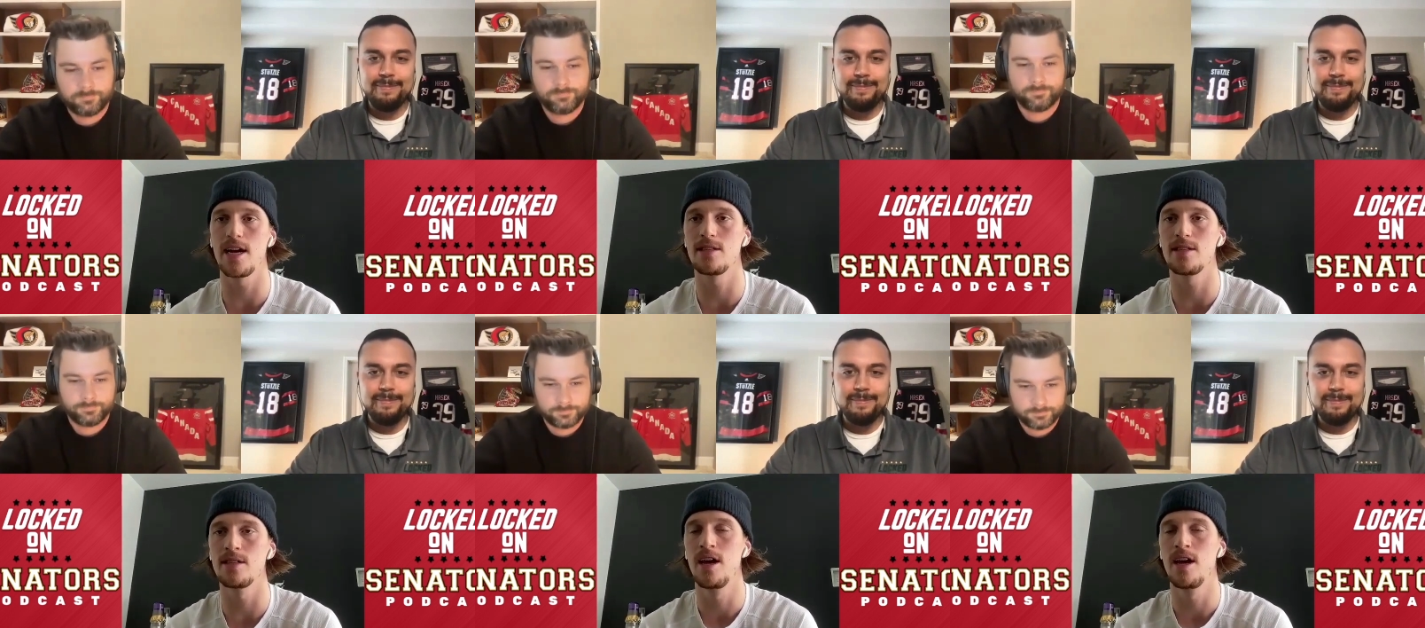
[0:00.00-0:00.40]

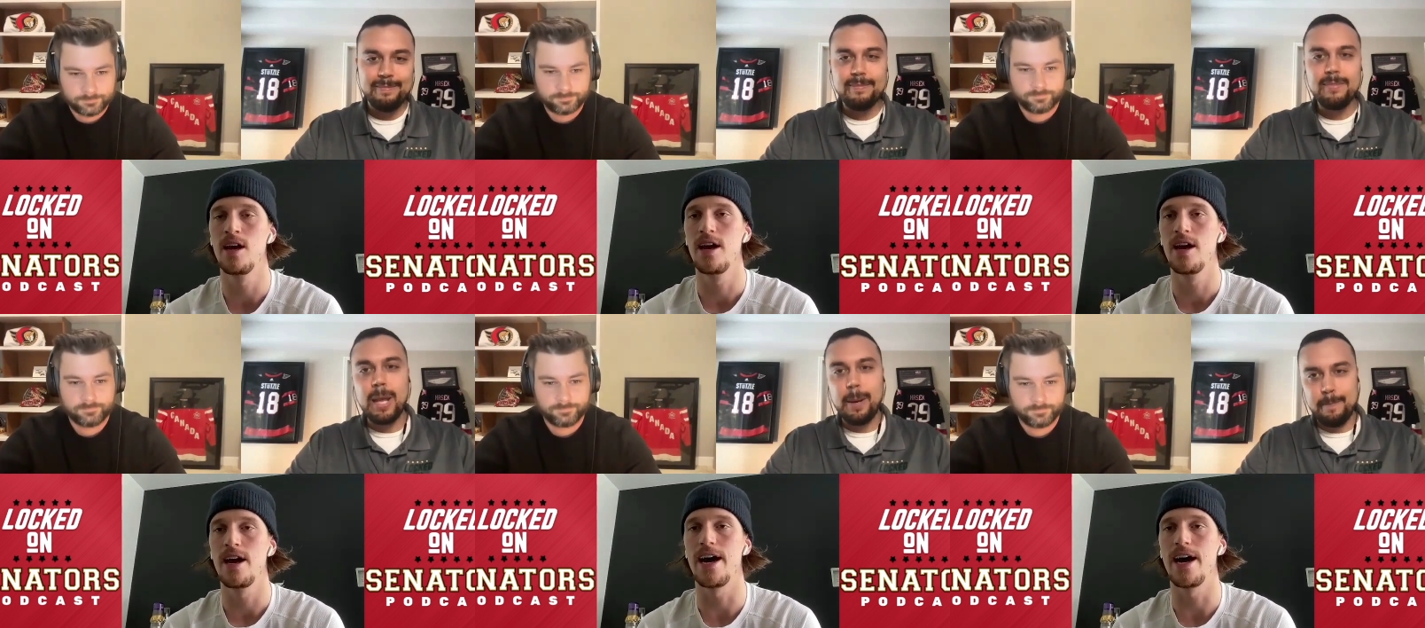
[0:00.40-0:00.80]
Speaker 1: That's
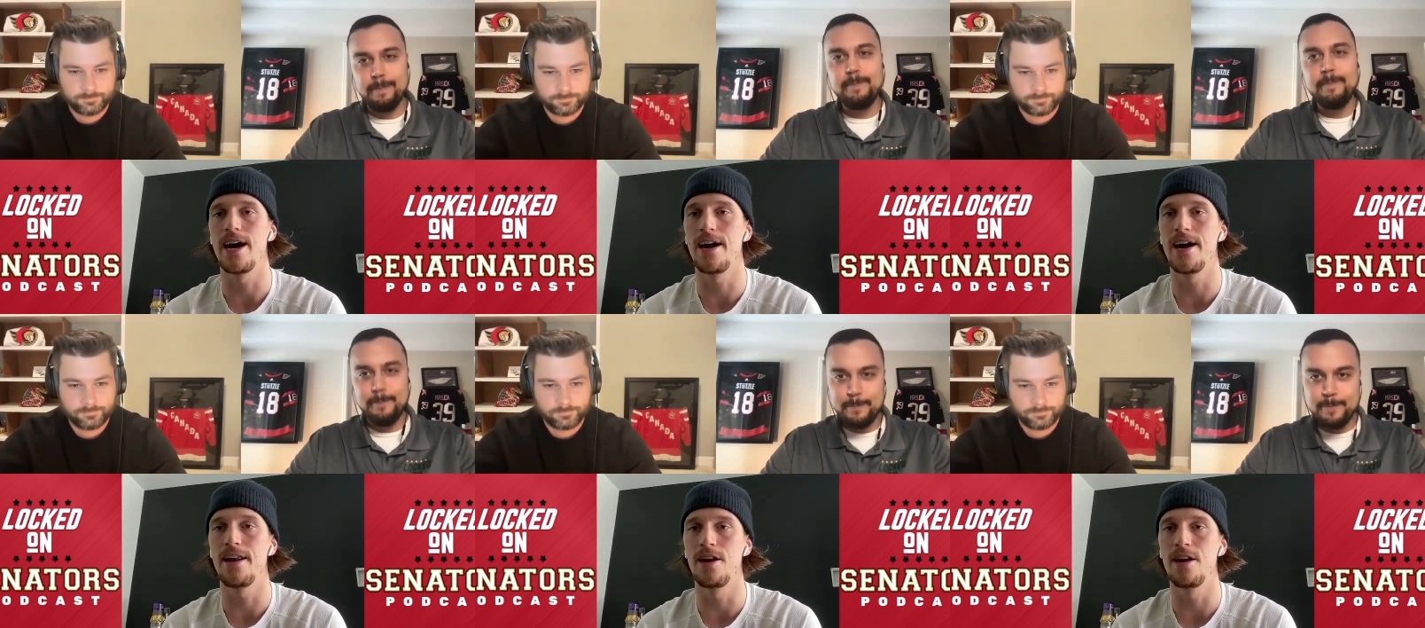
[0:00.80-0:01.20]
yep.
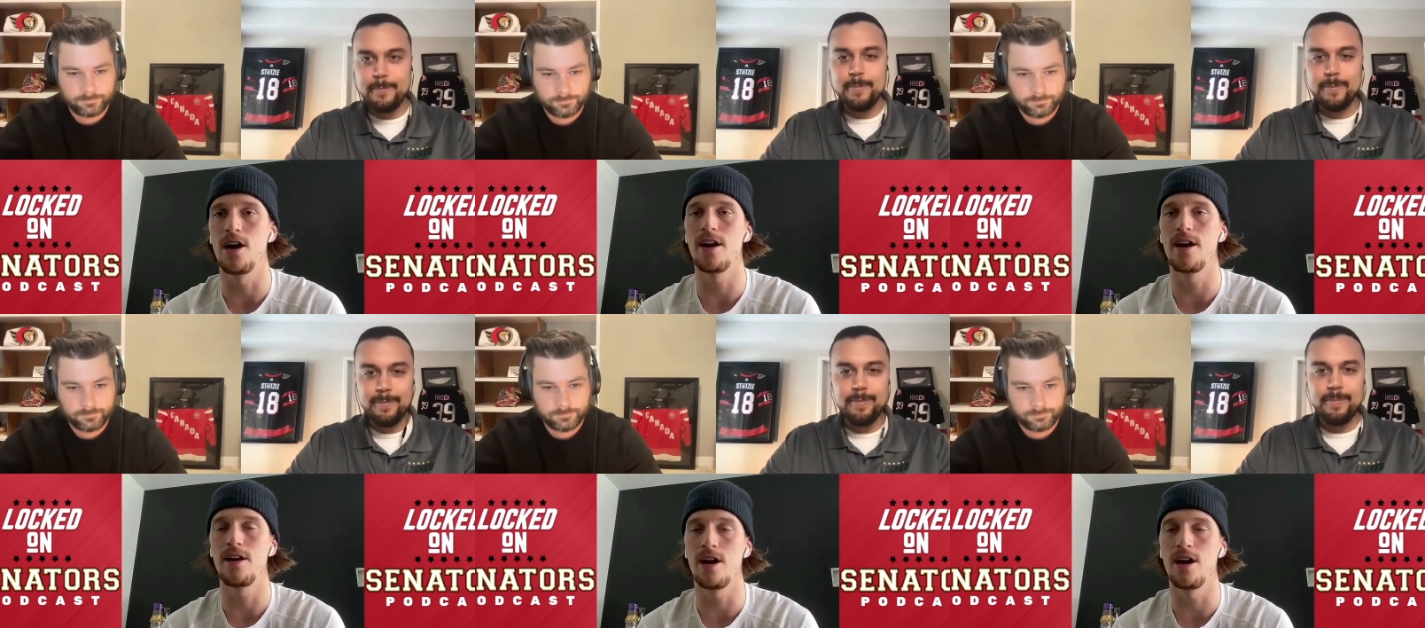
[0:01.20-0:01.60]
uh,
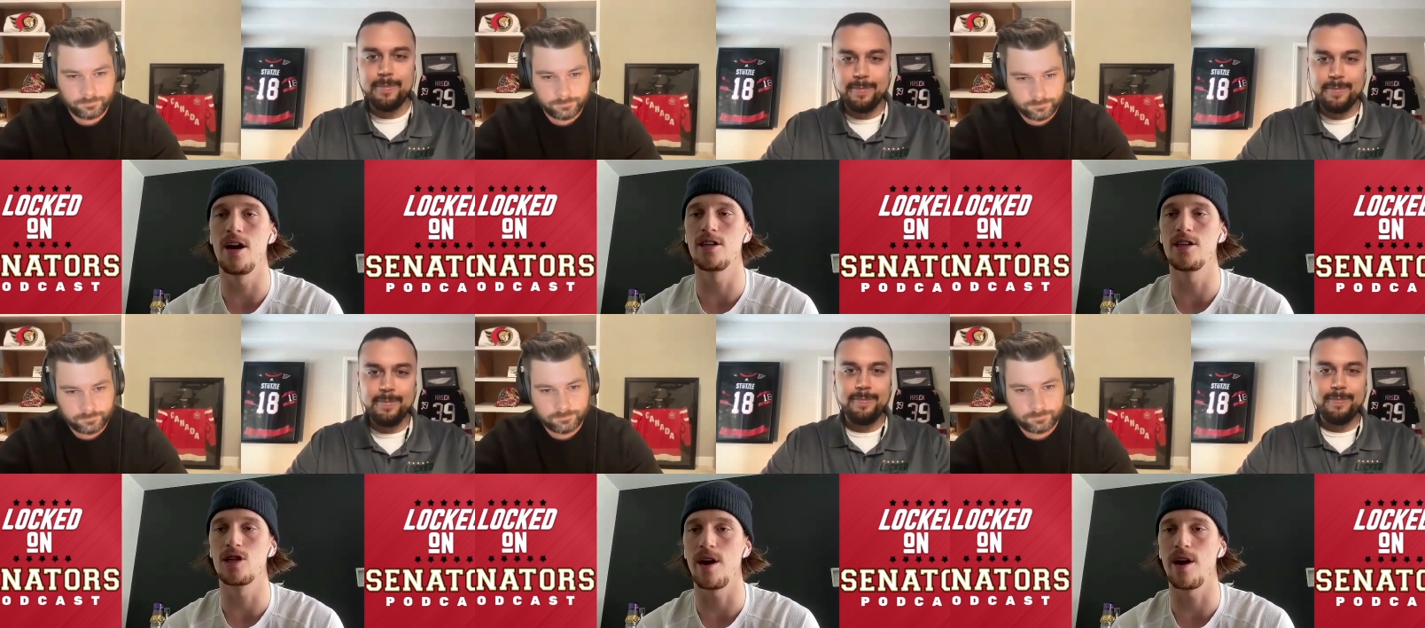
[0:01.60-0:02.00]
not
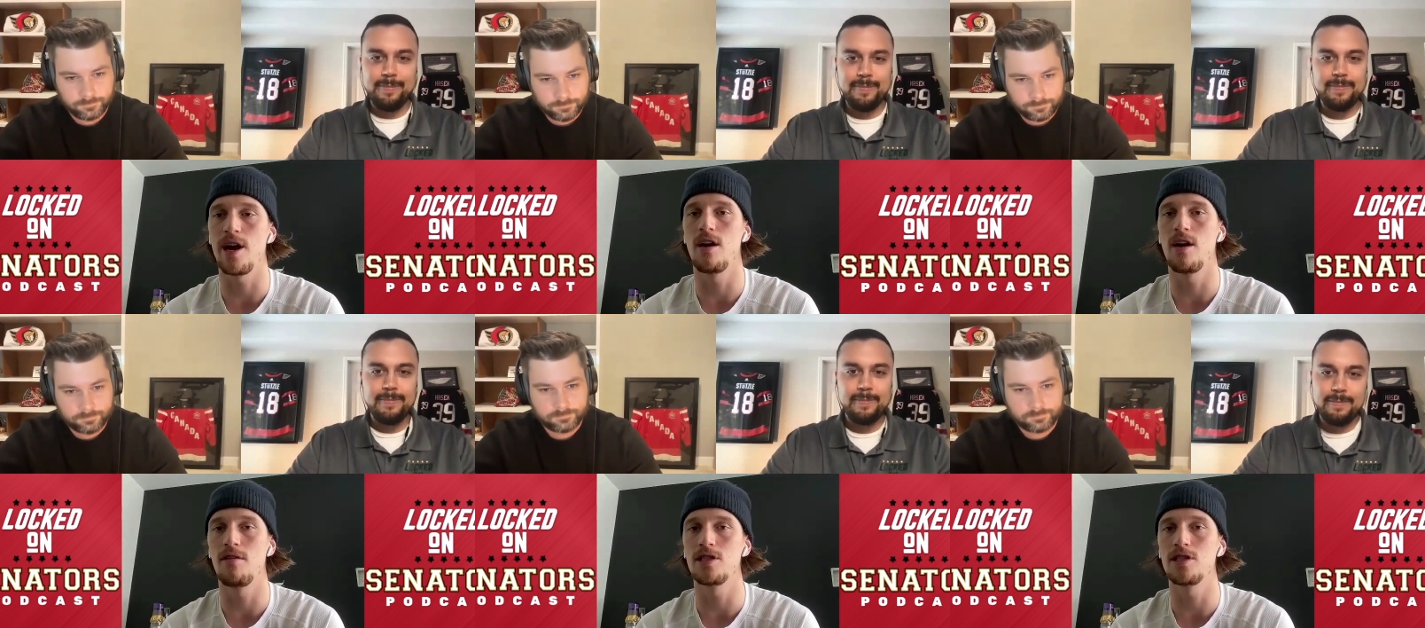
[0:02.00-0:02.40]
not as
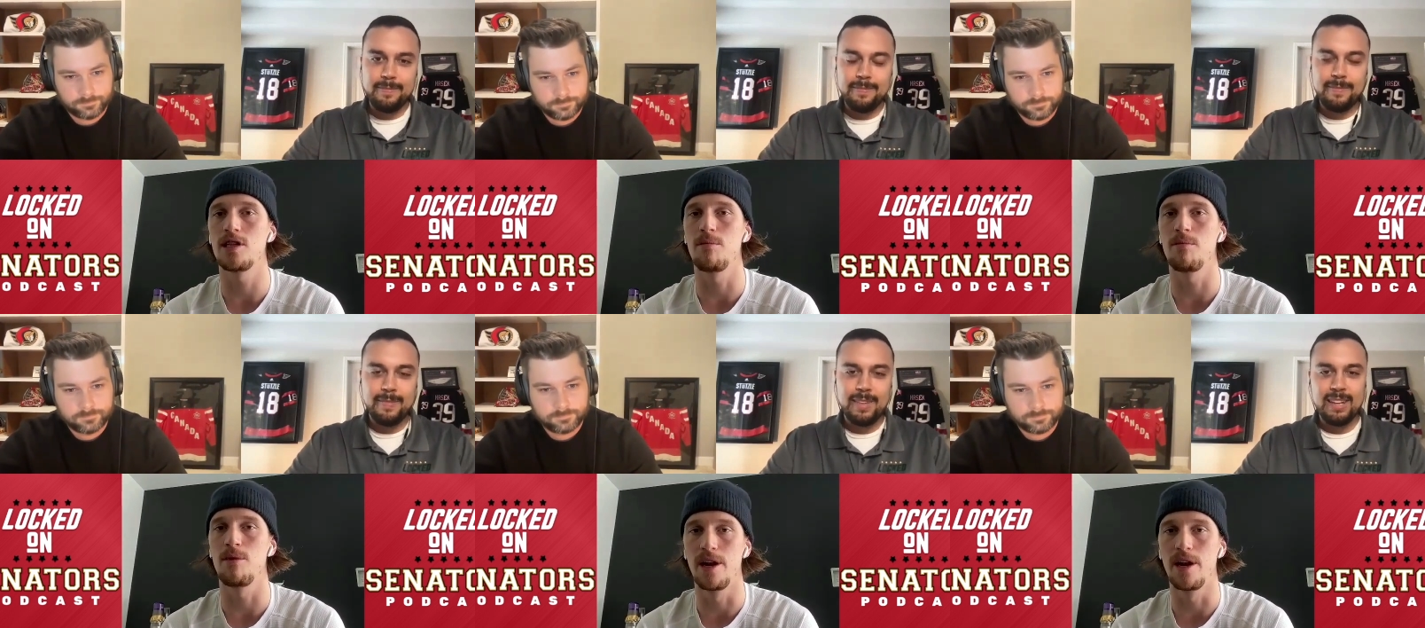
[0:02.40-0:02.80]
great,
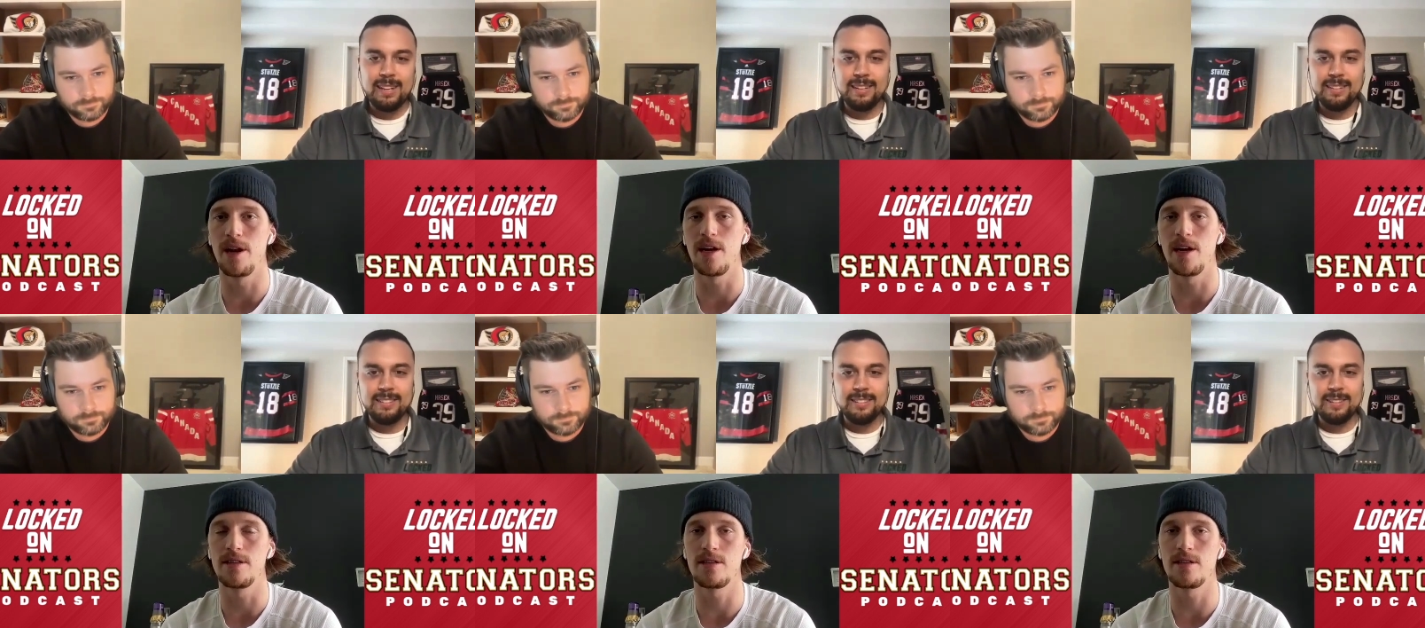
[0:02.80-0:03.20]
obviously, but
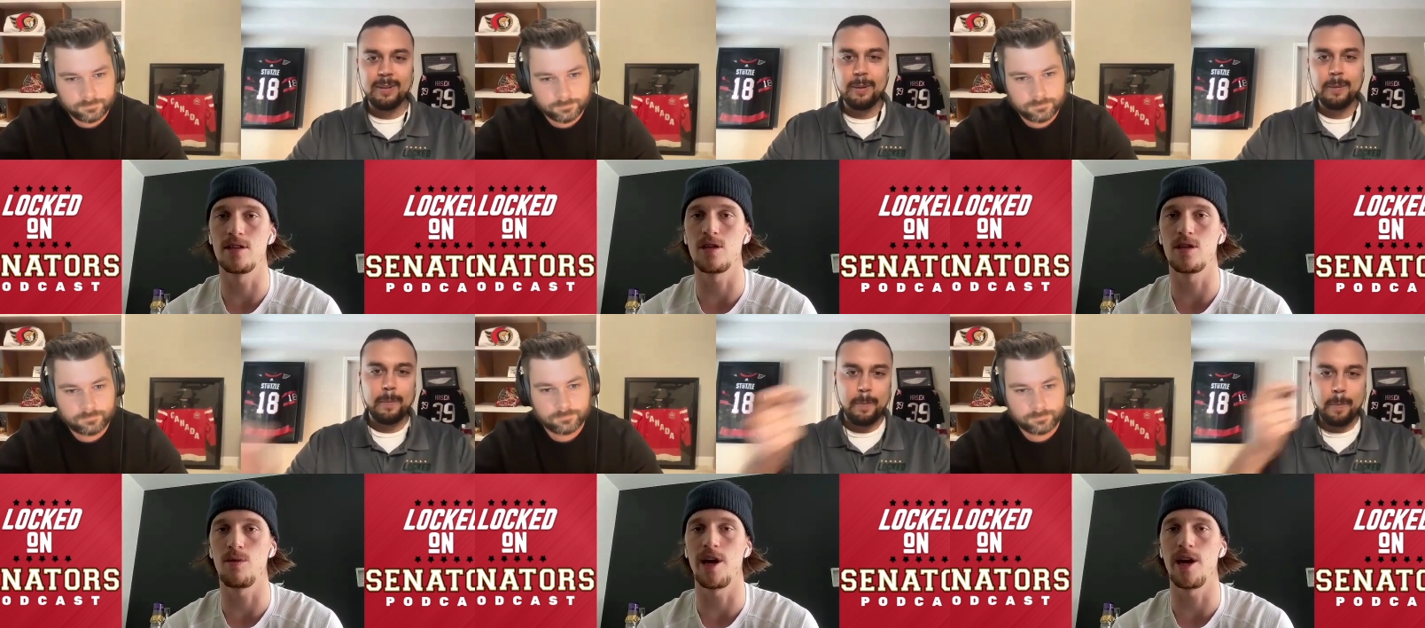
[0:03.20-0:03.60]
it's it's